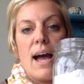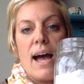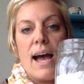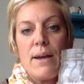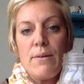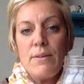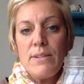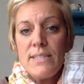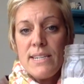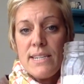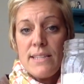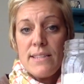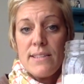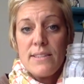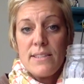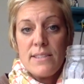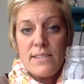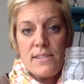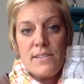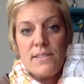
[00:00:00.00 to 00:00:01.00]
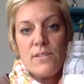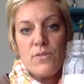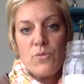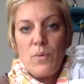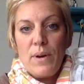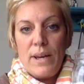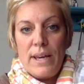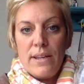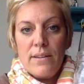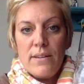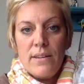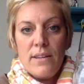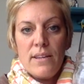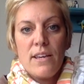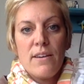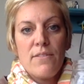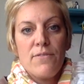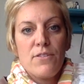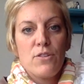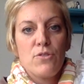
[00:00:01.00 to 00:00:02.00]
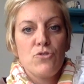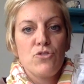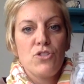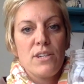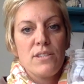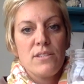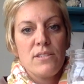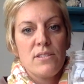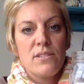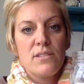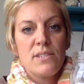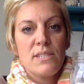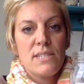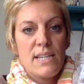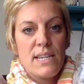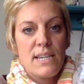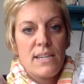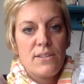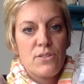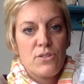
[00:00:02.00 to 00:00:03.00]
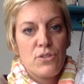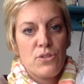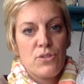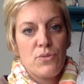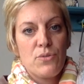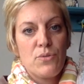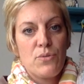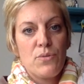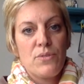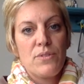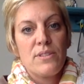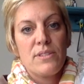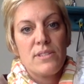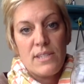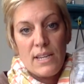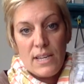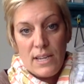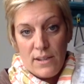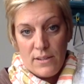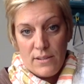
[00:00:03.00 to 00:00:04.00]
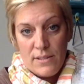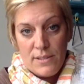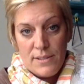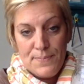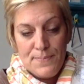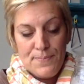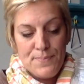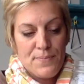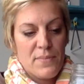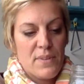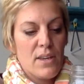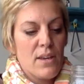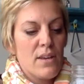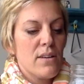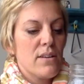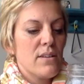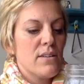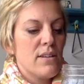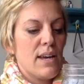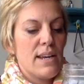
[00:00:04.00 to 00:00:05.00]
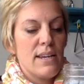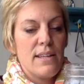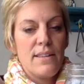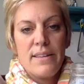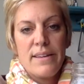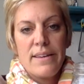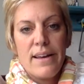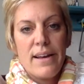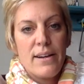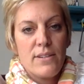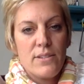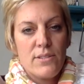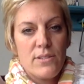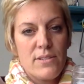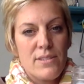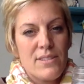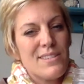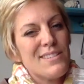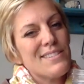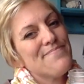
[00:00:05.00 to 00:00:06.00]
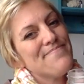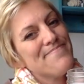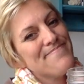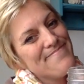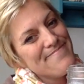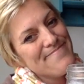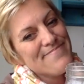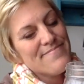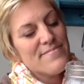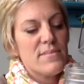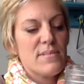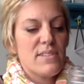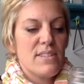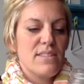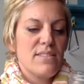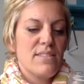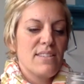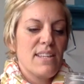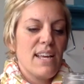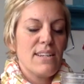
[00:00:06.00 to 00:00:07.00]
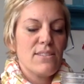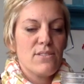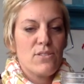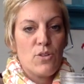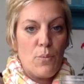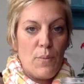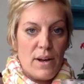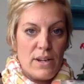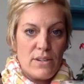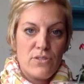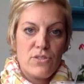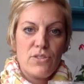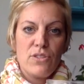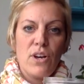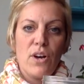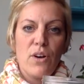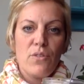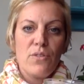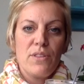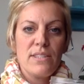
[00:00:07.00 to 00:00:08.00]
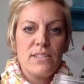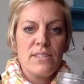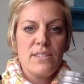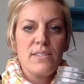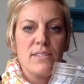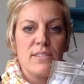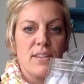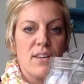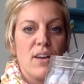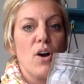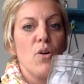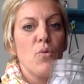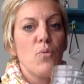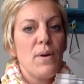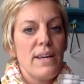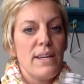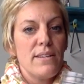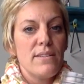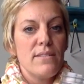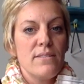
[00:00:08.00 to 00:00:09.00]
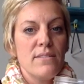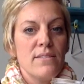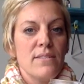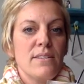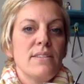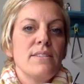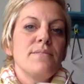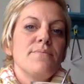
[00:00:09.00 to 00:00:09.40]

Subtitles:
I would say that this is a win if you just stick to the sinks. Anything else, not so much. So this is a win.